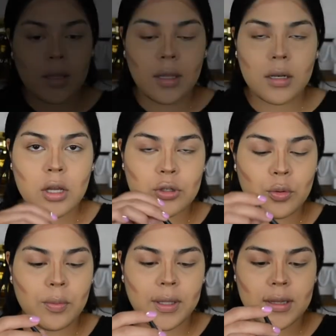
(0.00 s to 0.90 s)
then to
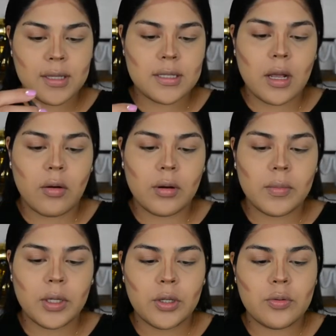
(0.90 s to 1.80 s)
blend this out, I'm
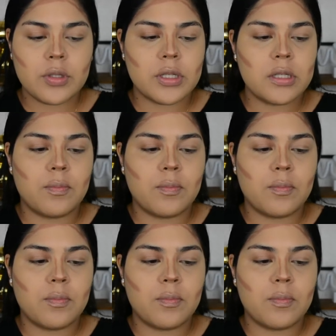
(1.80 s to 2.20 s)
going to use this